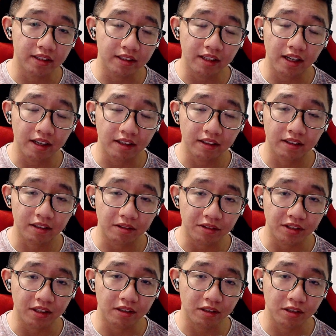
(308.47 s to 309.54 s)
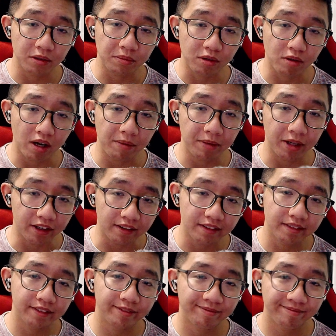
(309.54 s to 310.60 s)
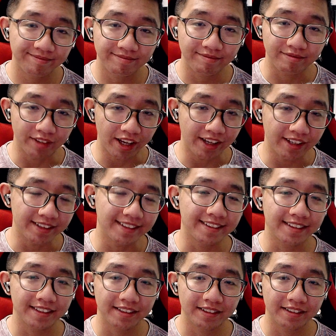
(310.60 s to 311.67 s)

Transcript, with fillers: yeah consider subscribing thanks